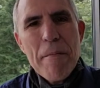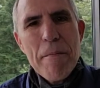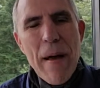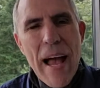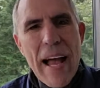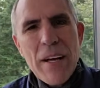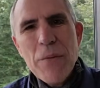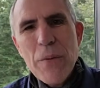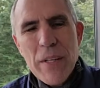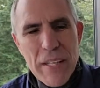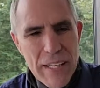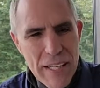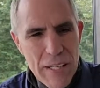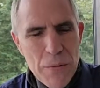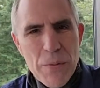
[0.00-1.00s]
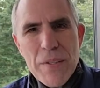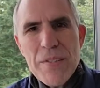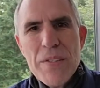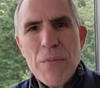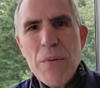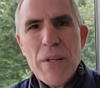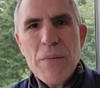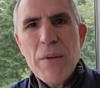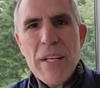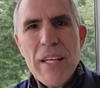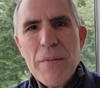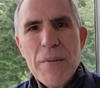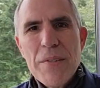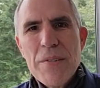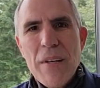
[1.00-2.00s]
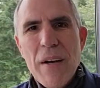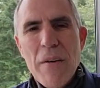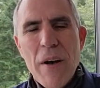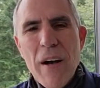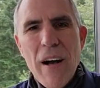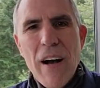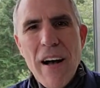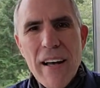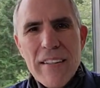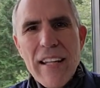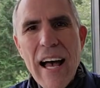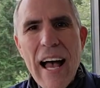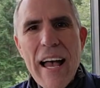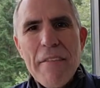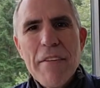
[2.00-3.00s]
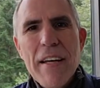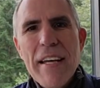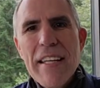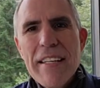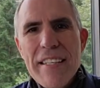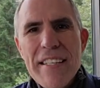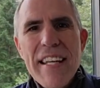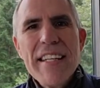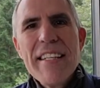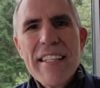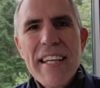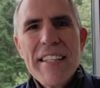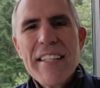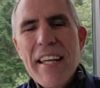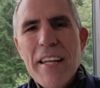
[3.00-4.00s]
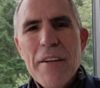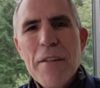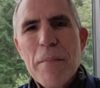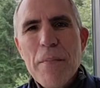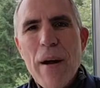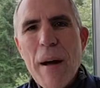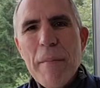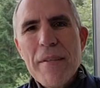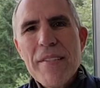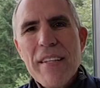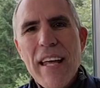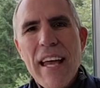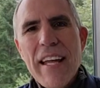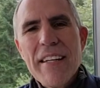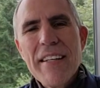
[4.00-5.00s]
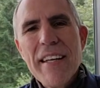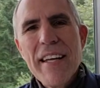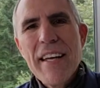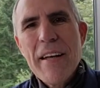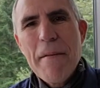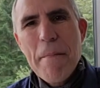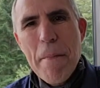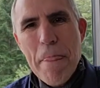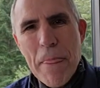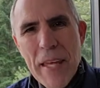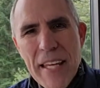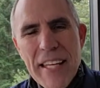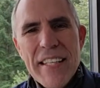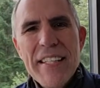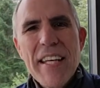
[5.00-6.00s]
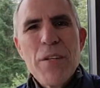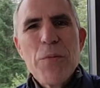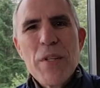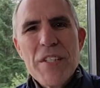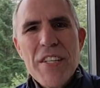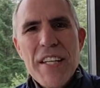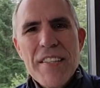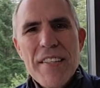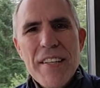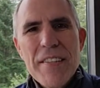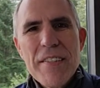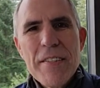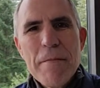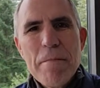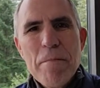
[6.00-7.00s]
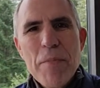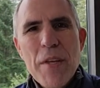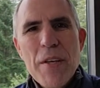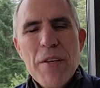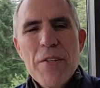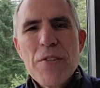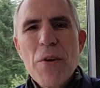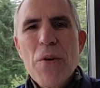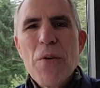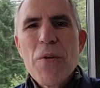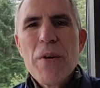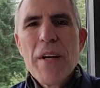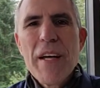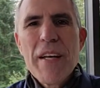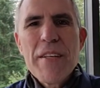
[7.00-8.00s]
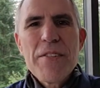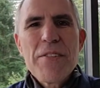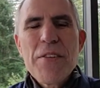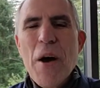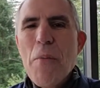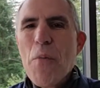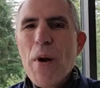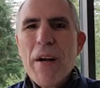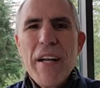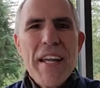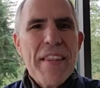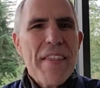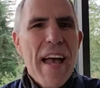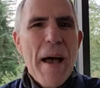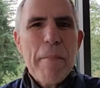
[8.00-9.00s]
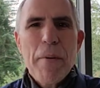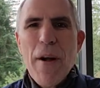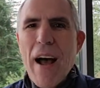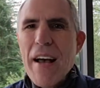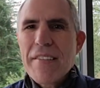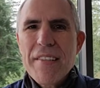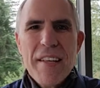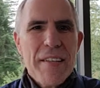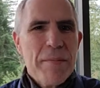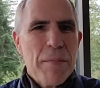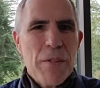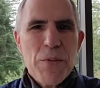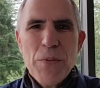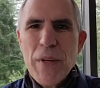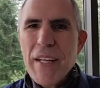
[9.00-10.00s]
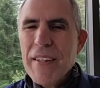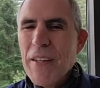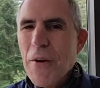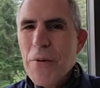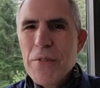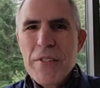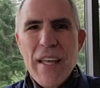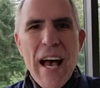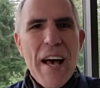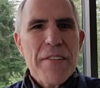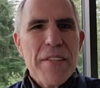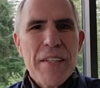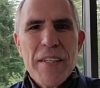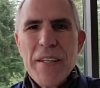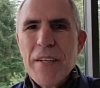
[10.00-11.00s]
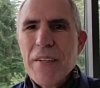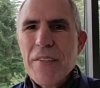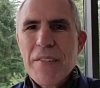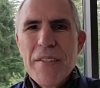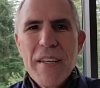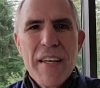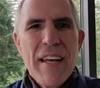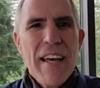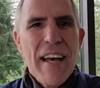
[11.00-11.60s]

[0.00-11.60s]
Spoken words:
back when he was alive, didn't get to enter the promised land, he did with Jesus. So somewhere in that process between those 1,000 years,